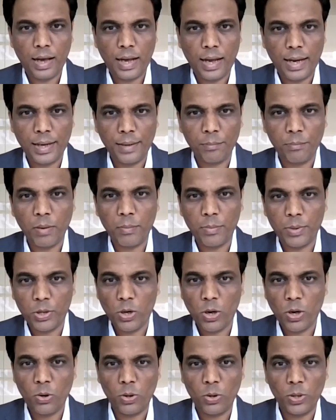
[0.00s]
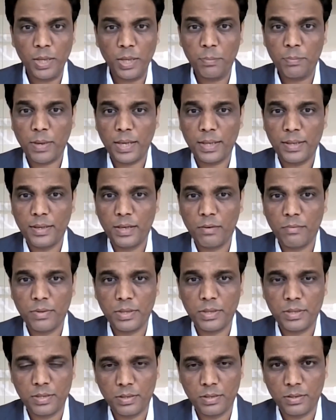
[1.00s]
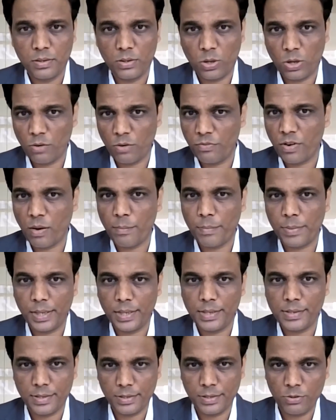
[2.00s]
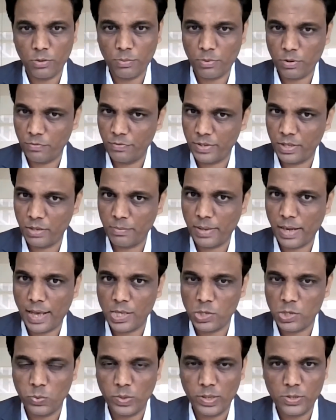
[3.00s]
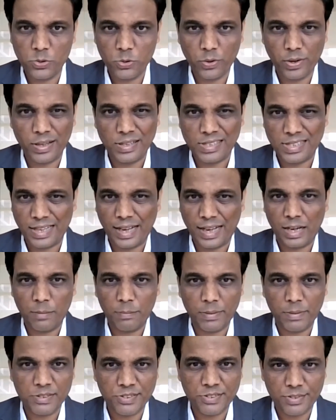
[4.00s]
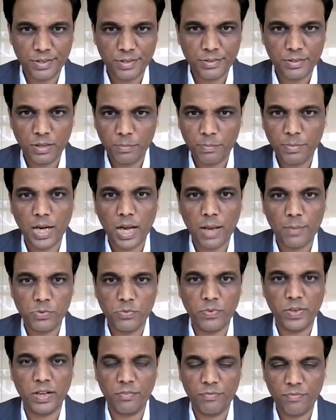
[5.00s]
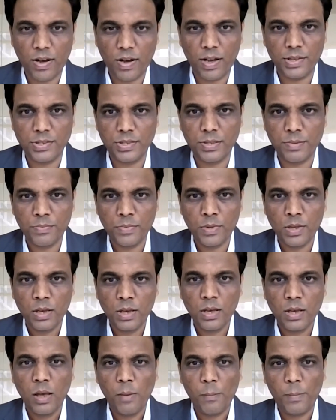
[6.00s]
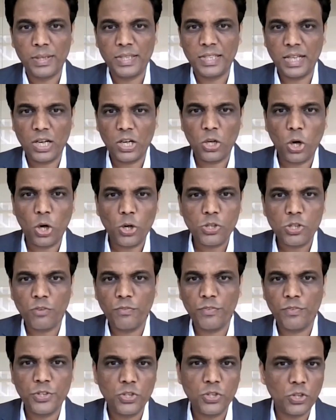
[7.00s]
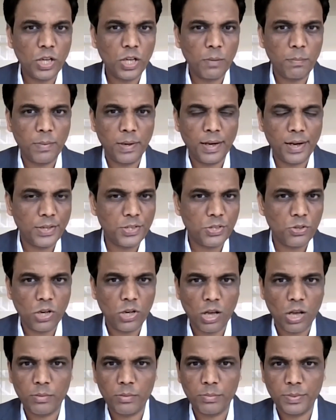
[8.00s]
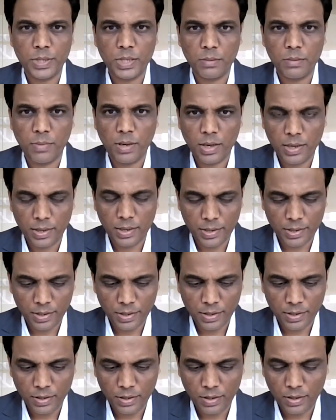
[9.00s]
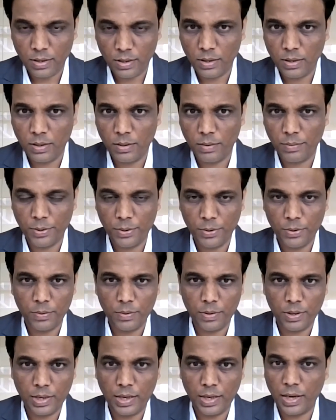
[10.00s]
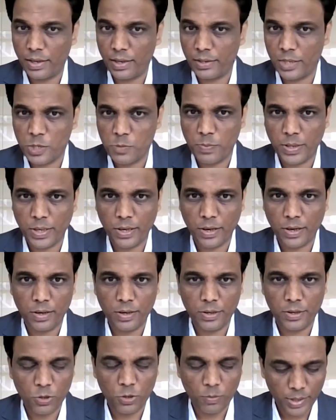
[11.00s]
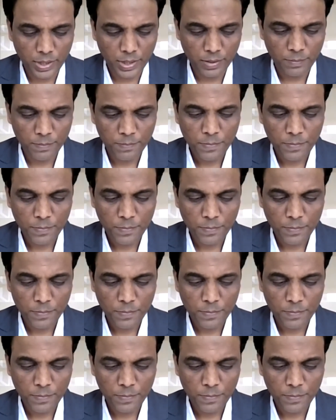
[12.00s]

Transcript: and maybe you have already partnered with a lot of companies and you are profitable as well. So you can scale up and strengthen perhaps very fast. But there are lots of InsurTech players who have come up in the marketing, in this particular domain.